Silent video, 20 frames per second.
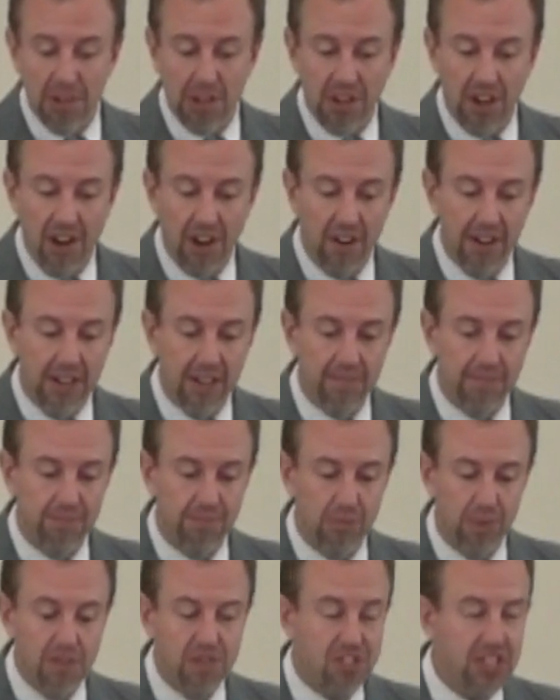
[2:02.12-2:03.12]
occurring.
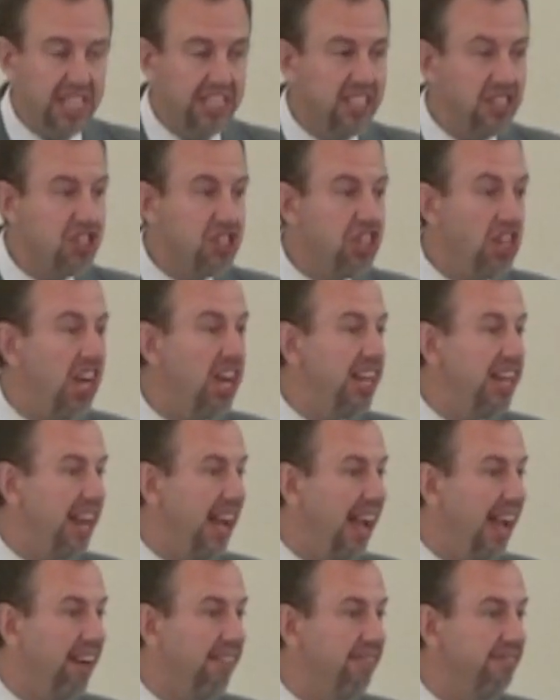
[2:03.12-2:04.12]
We've seen the
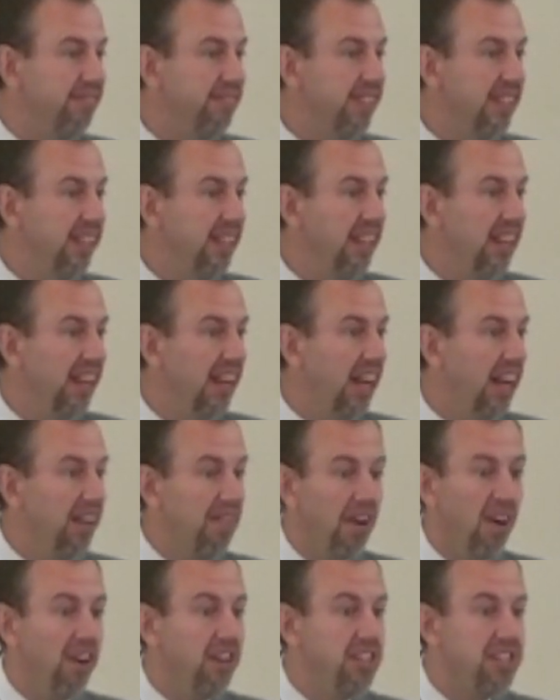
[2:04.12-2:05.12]
shutdown
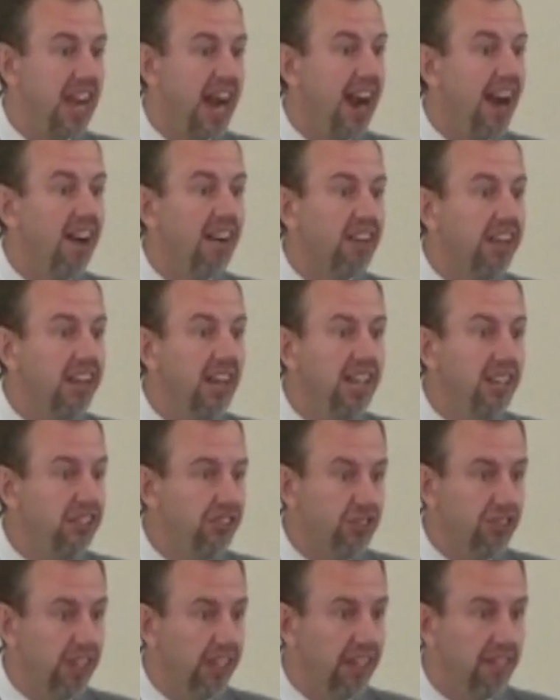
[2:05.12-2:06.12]
of our entire
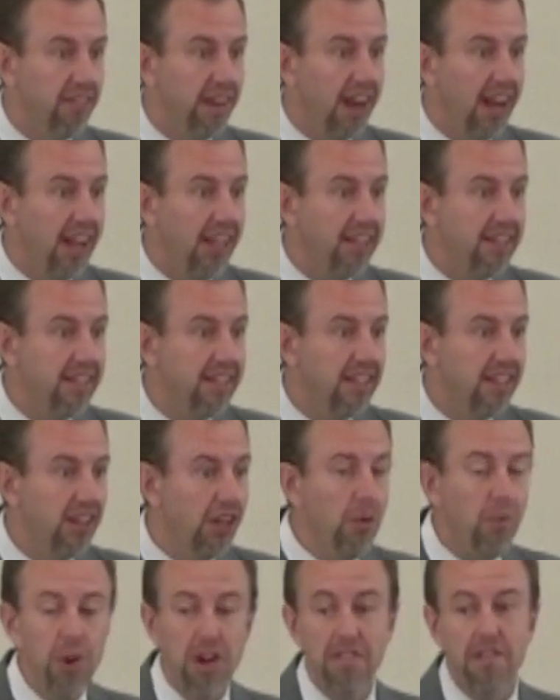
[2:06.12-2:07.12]
country, right?
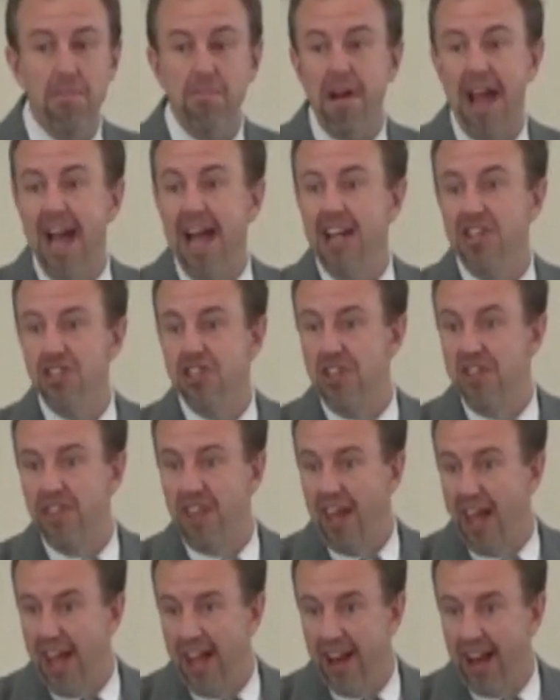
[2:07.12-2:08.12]
Who would have imagined
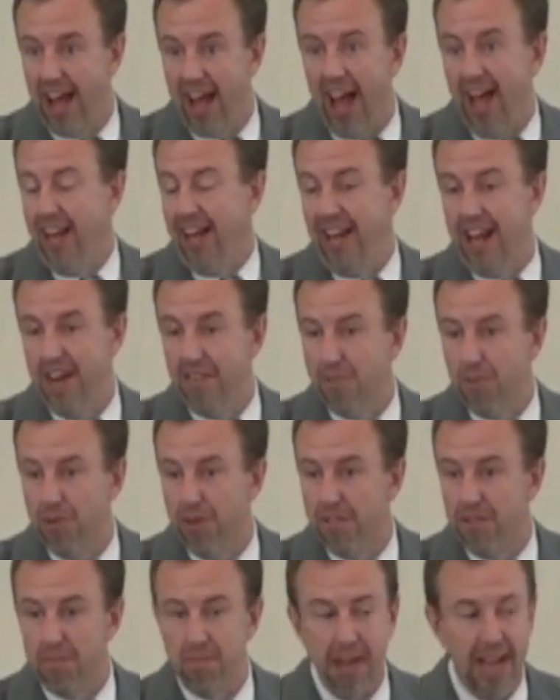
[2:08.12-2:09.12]
that? I never
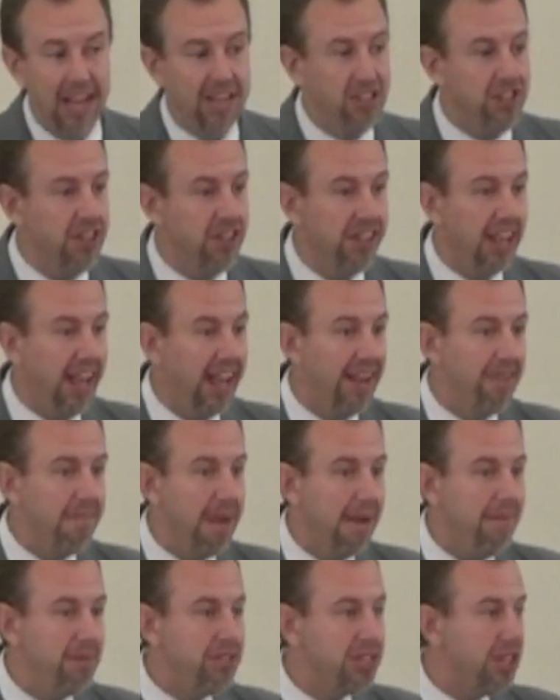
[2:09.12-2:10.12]
would have imagined that.
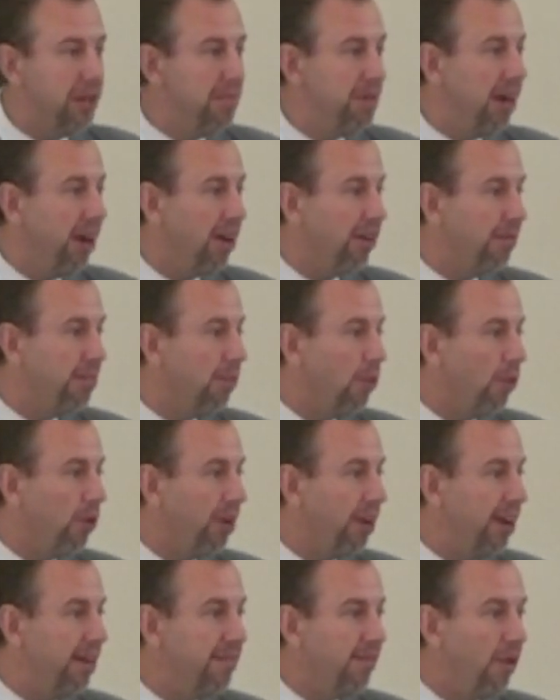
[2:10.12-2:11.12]
Maybe some of y'all are more
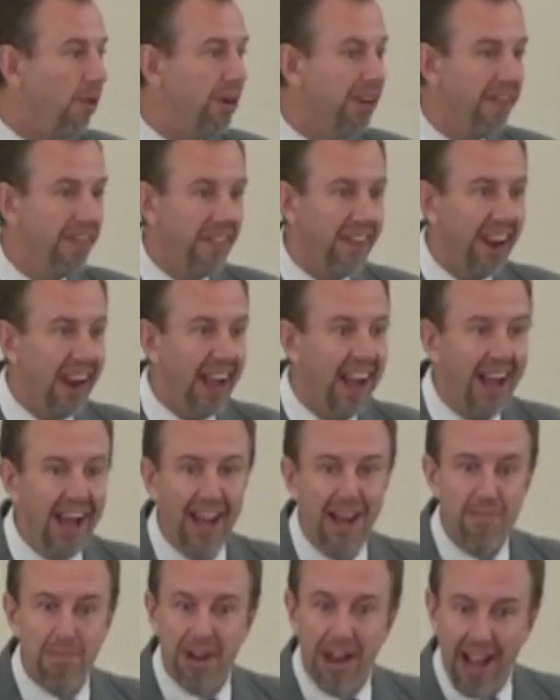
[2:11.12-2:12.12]
clairvoyant than
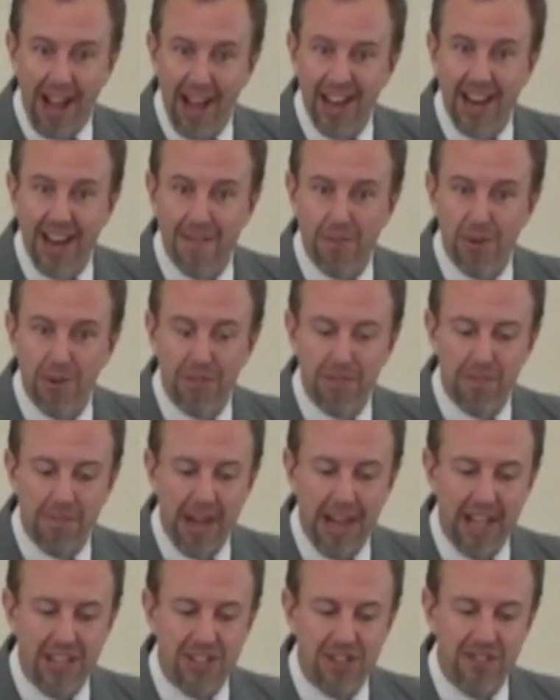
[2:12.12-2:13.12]
I, but I never would have
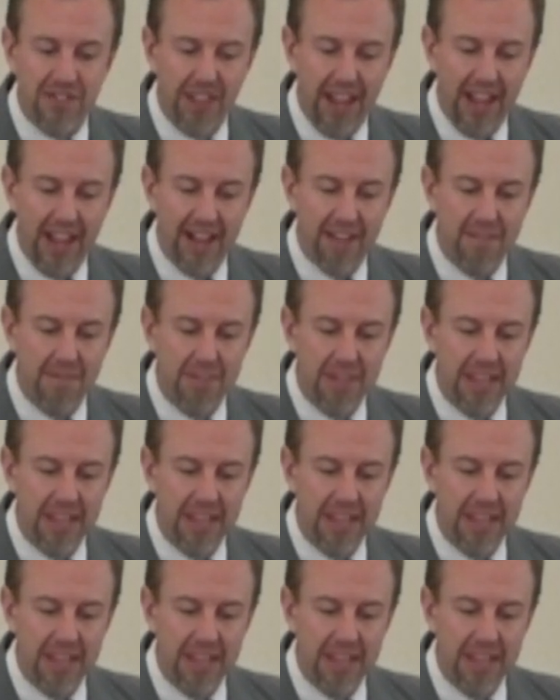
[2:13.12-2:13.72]
imagined that.